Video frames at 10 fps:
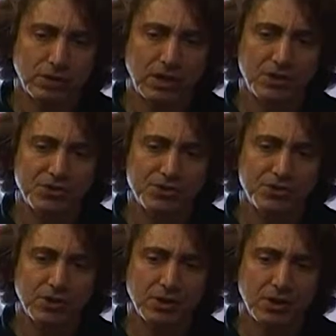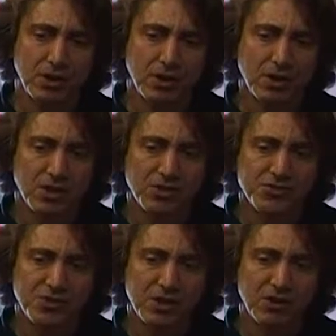let us uh,
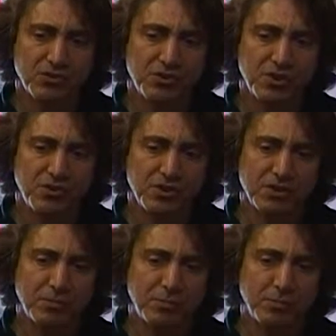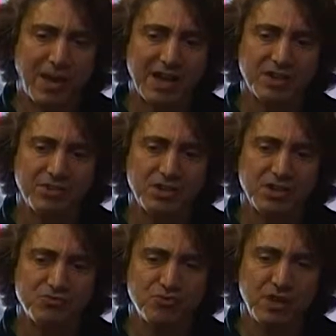sink our teeth in back into
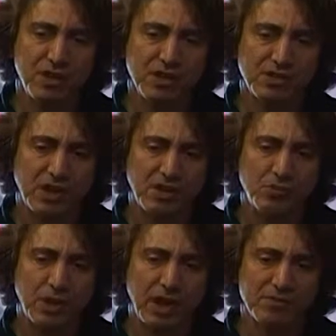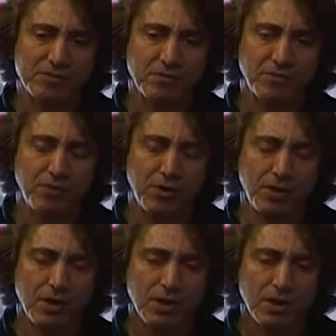these readings, and we have some
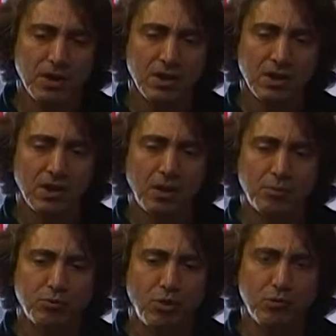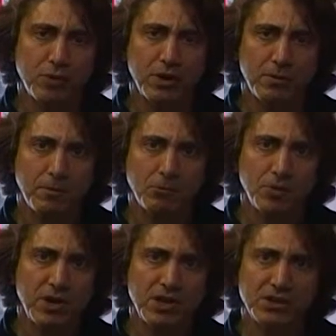very appropriate
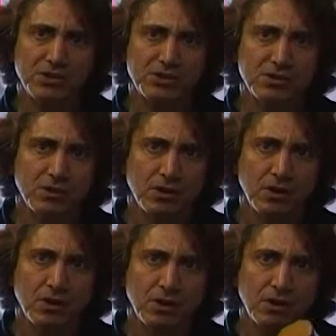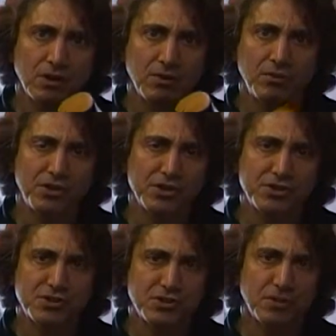readings
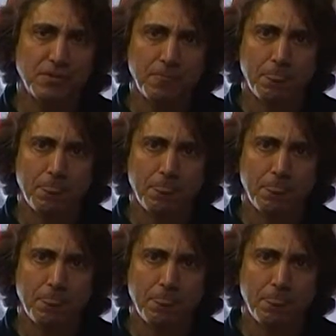this